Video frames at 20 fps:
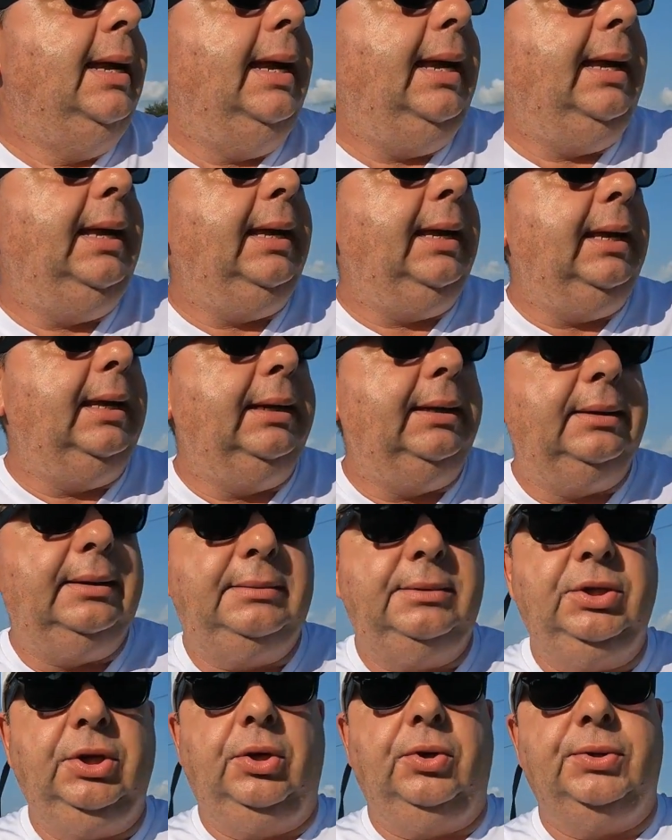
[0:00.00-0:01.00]
and,
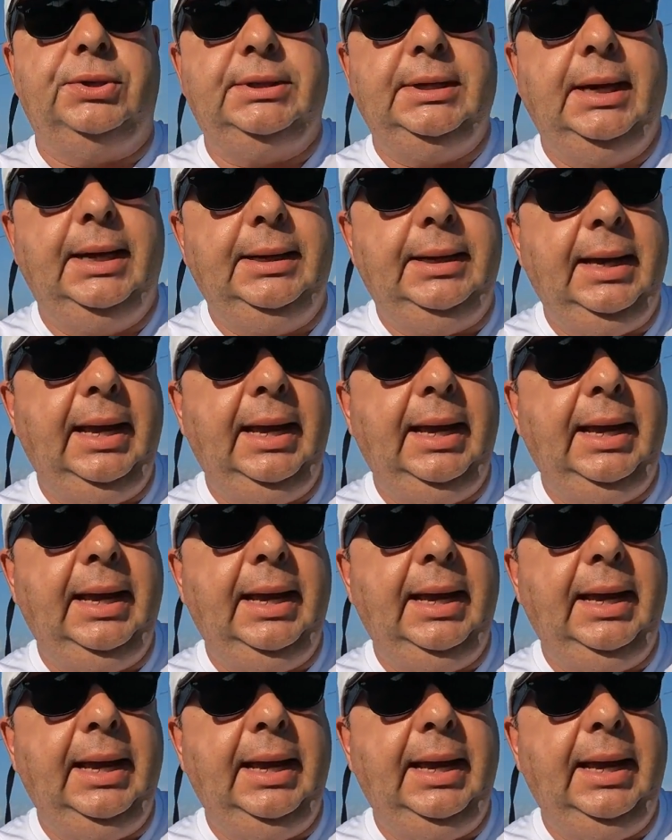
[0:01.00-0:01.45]
said,